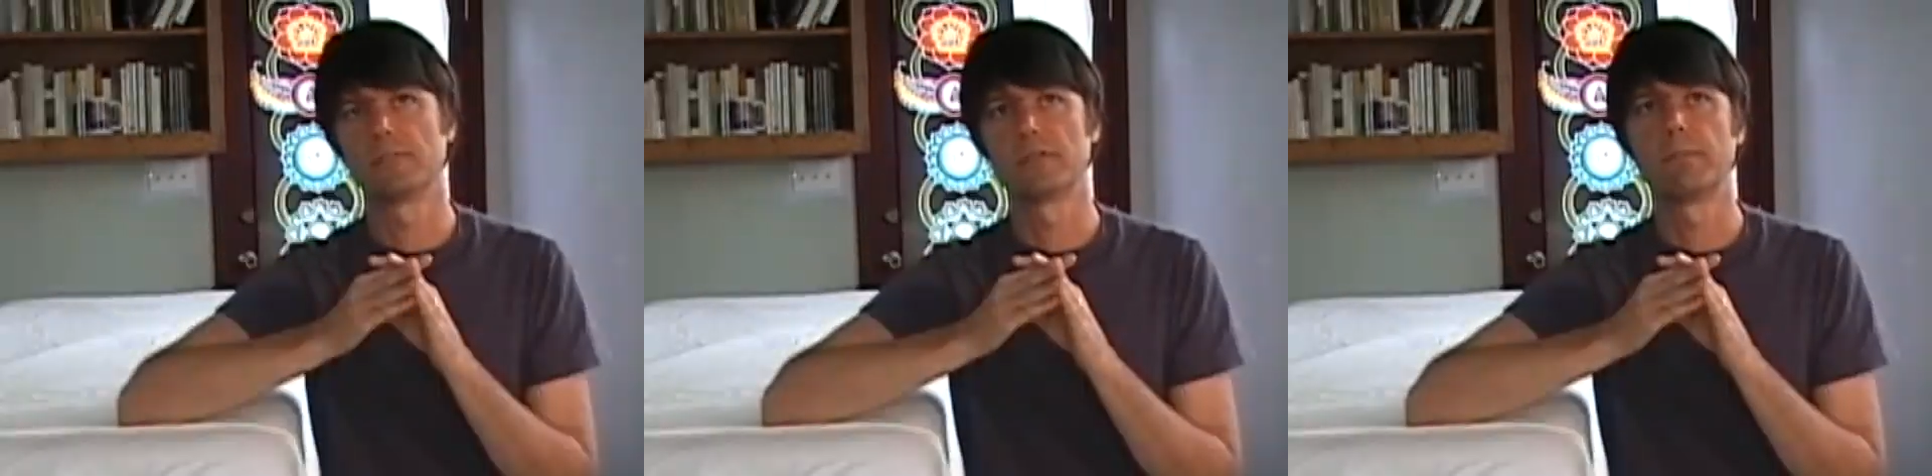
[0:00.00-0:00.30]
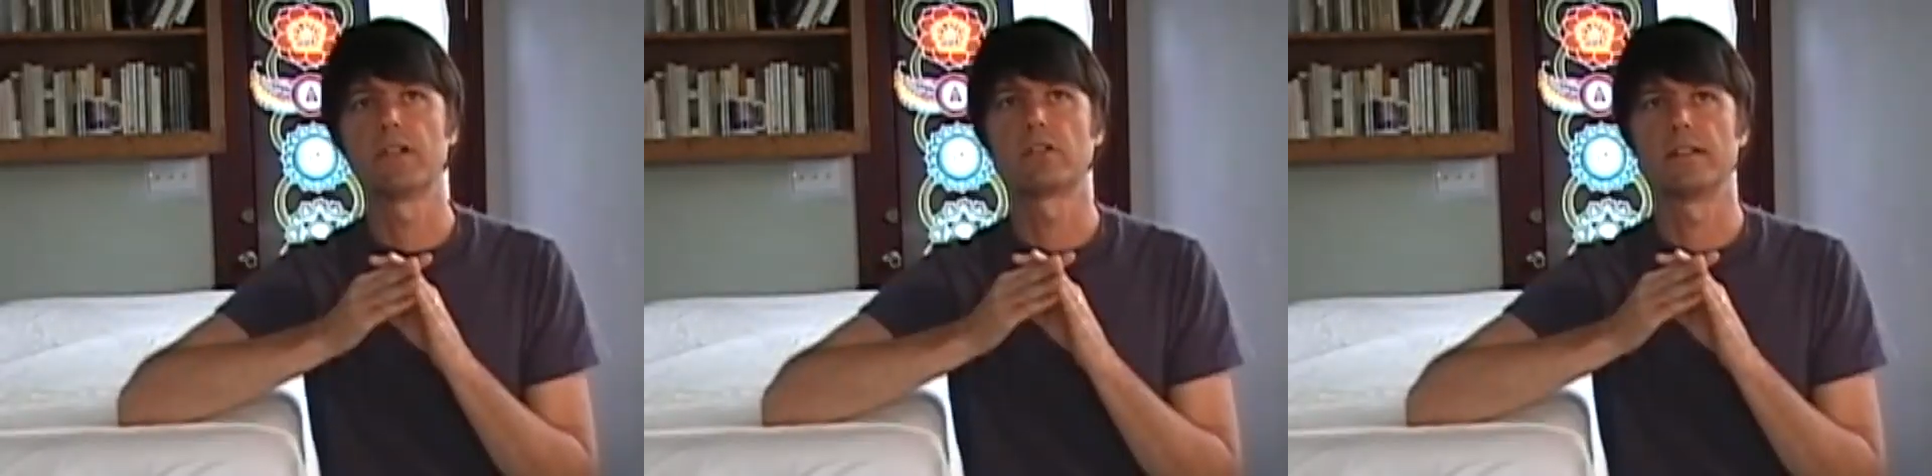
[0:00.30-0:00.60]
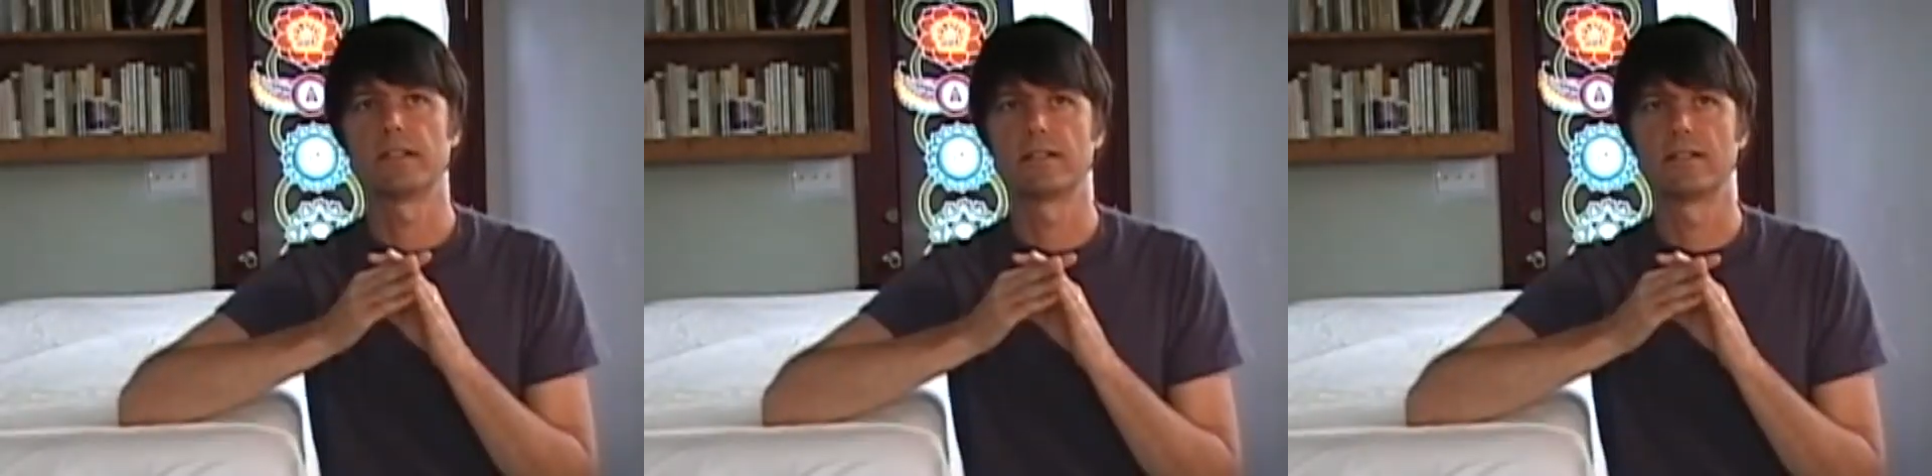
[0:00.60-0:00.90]

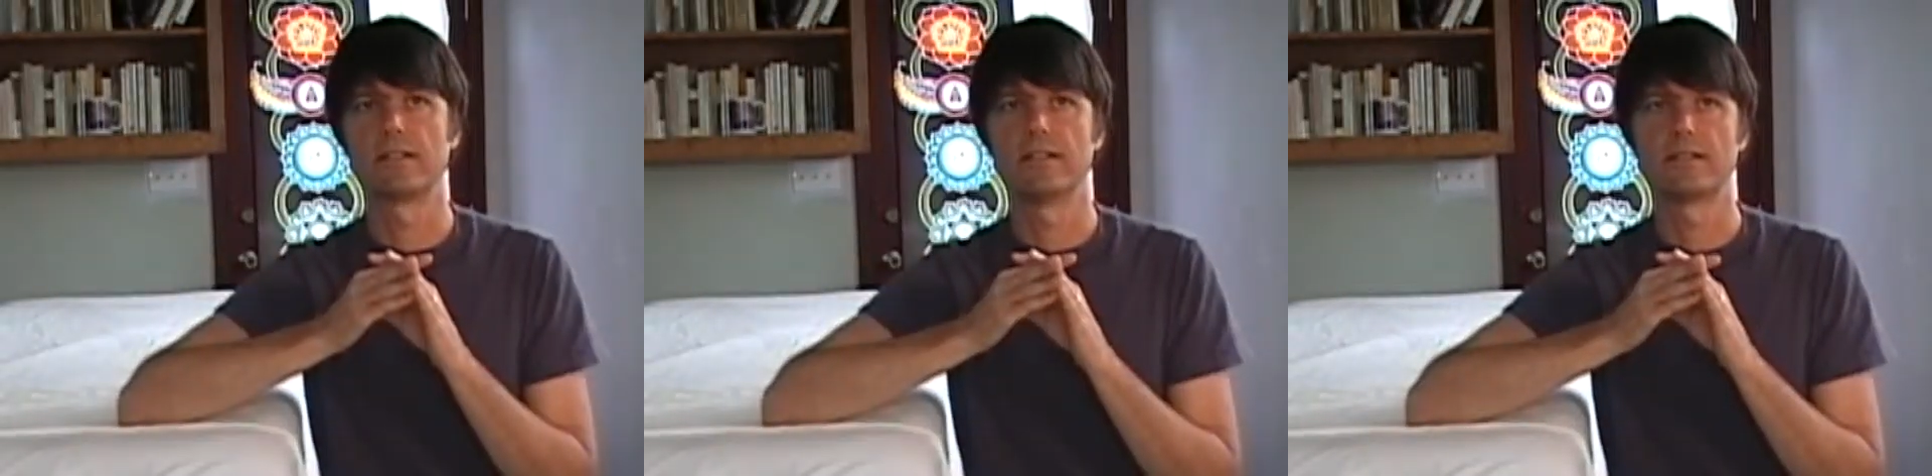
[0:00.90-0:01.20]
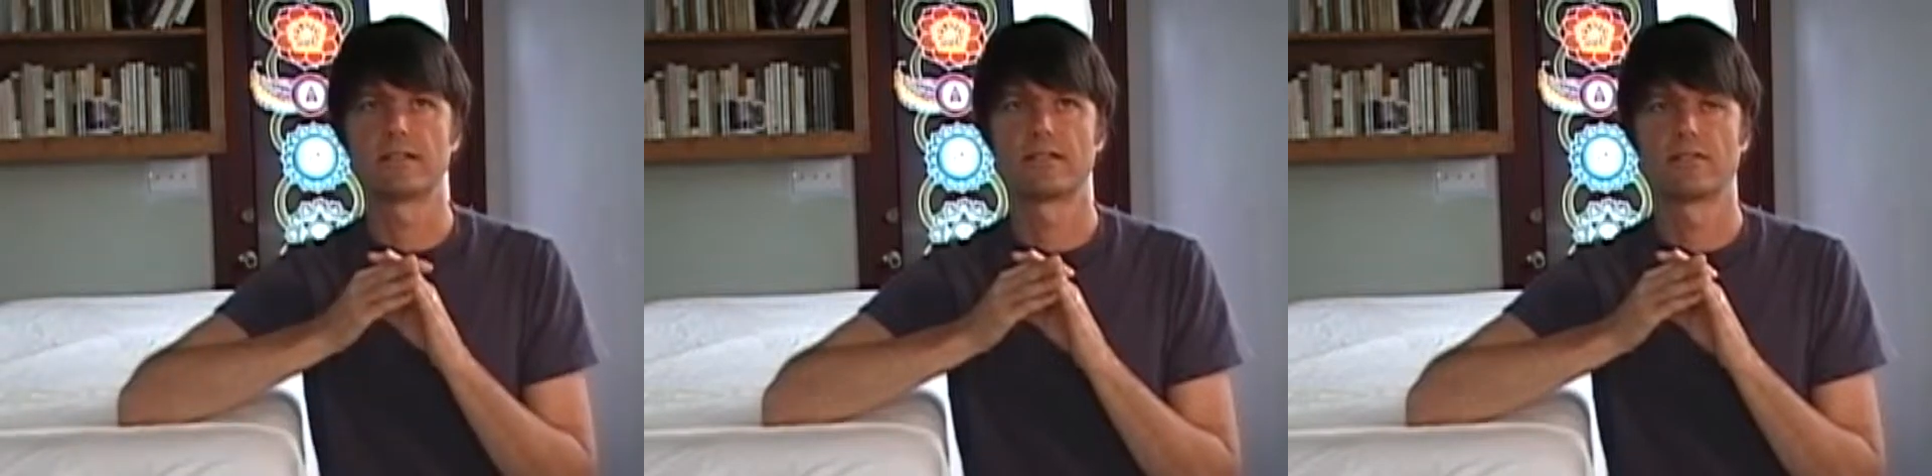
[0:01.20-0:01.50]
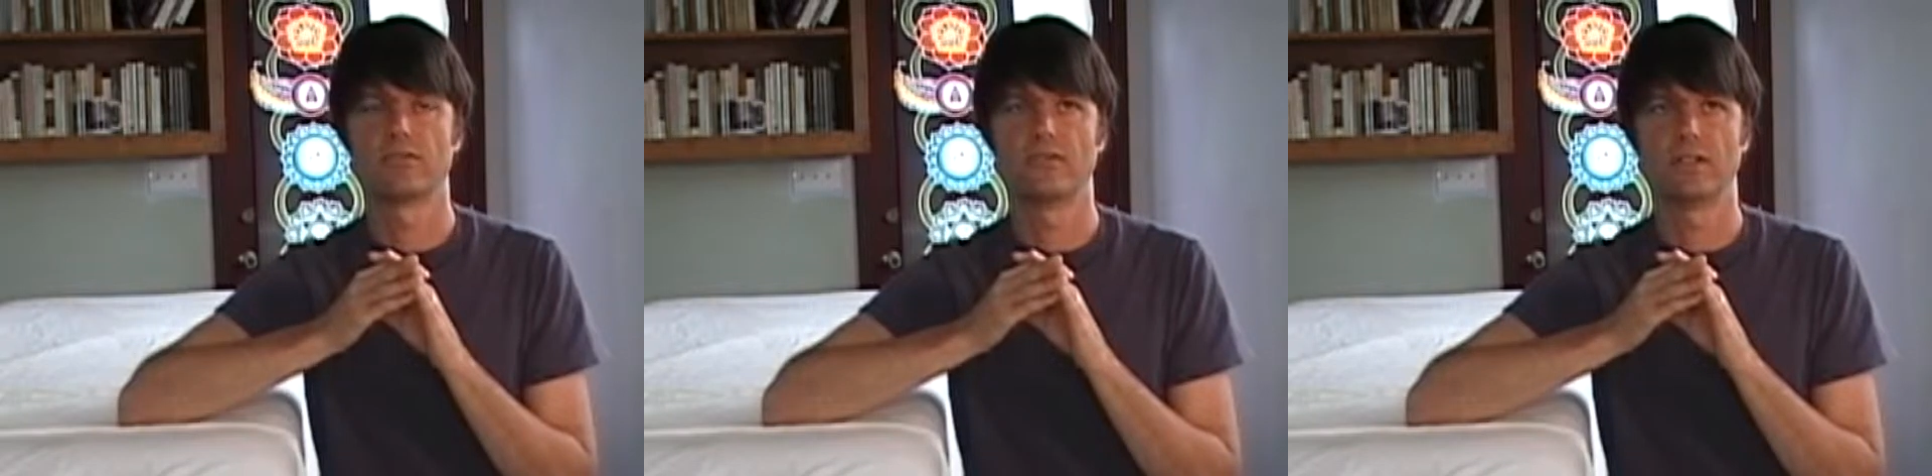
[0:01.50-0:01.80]
specialists in this
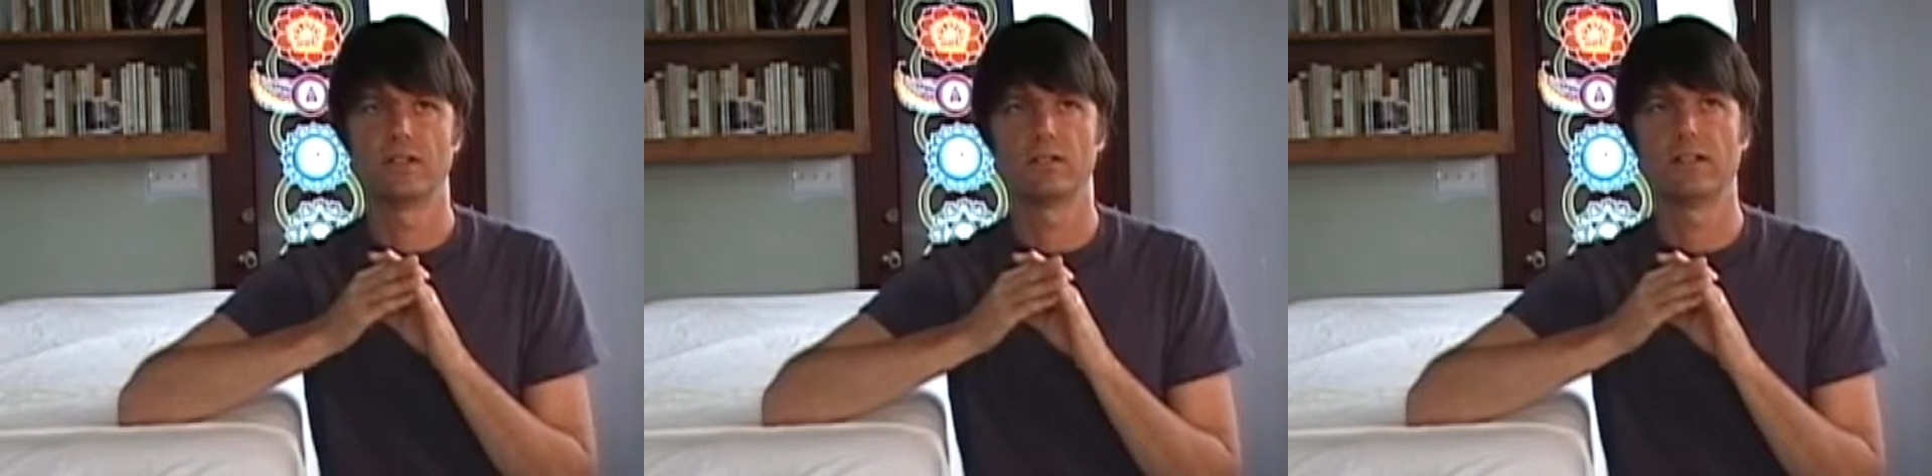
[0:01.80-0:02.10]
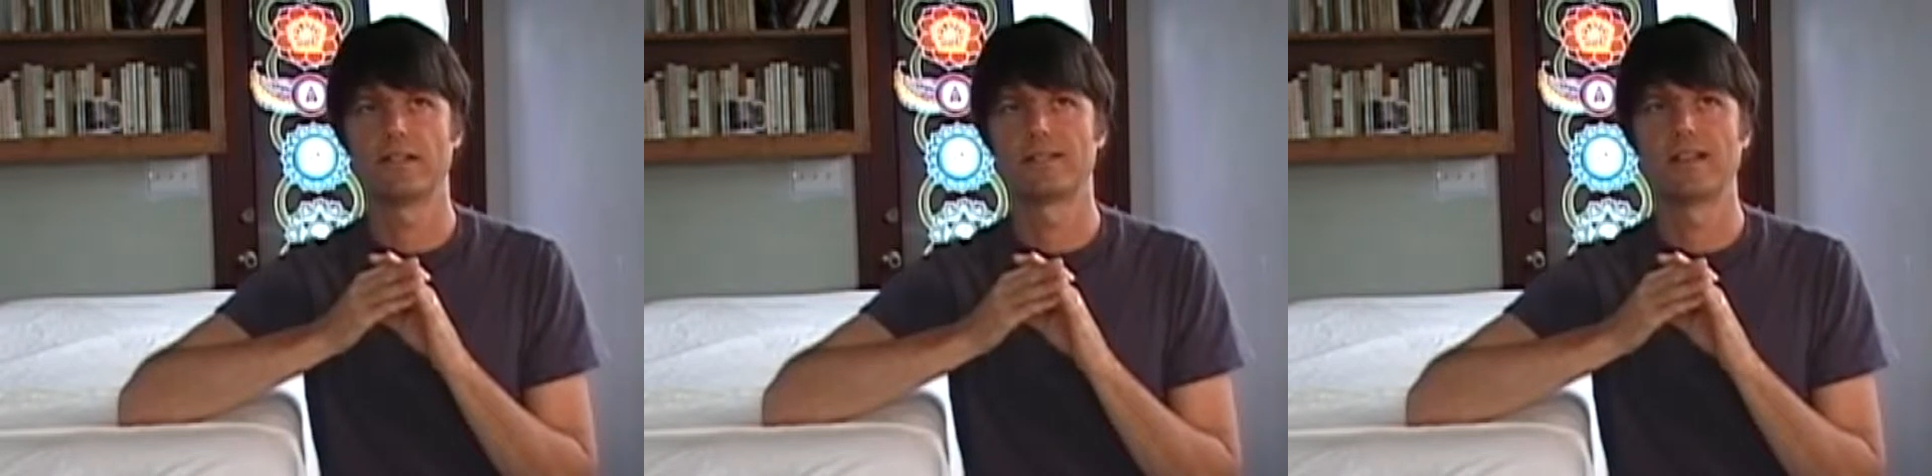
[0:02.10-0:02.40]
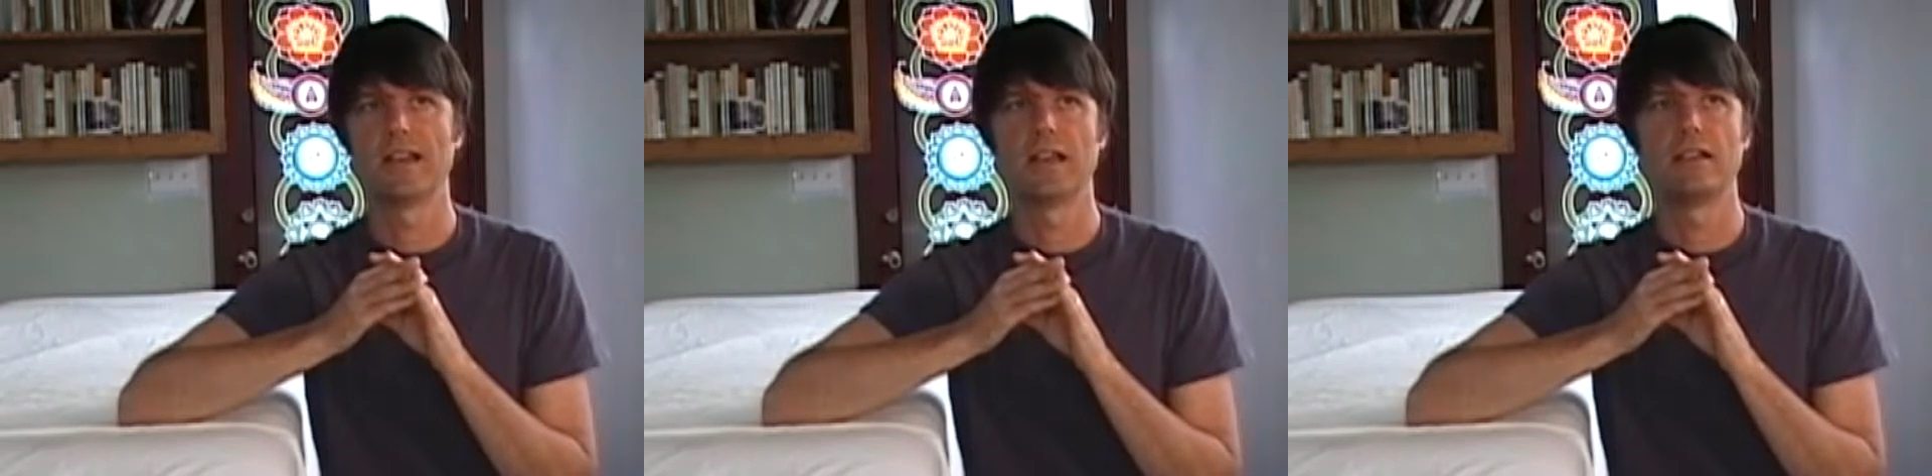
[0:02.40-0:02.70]
field, let's
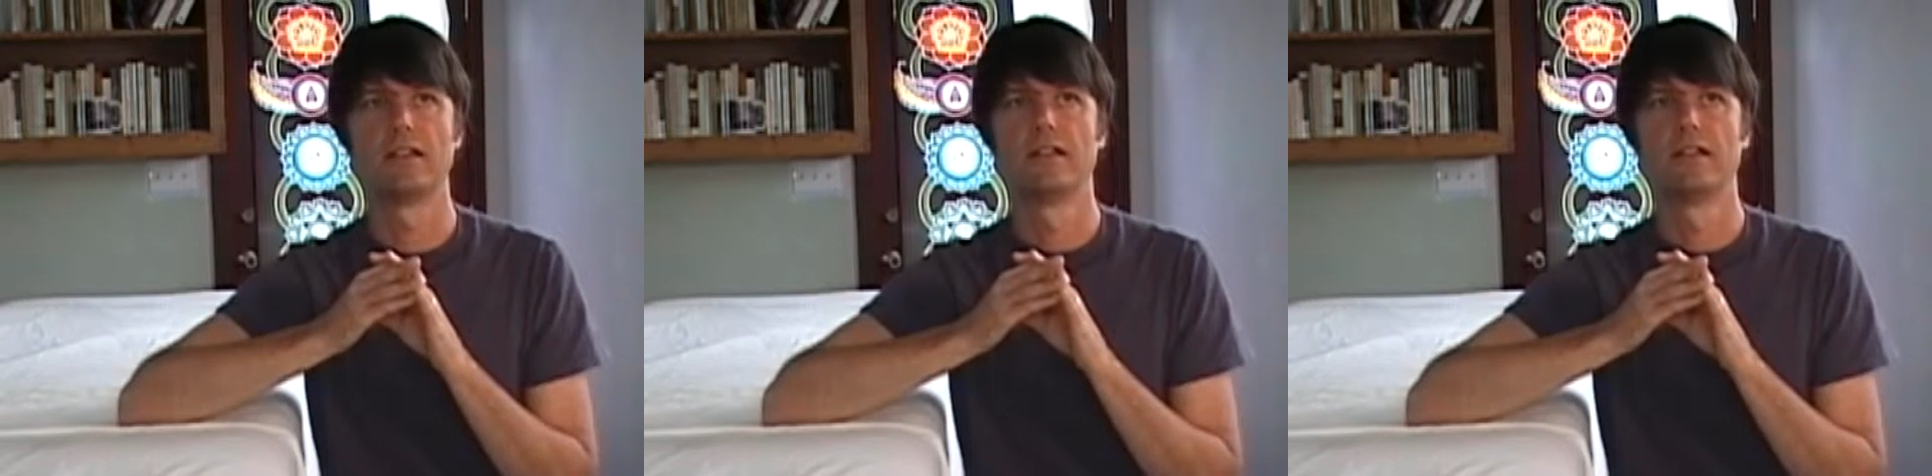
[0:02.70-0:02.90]
say,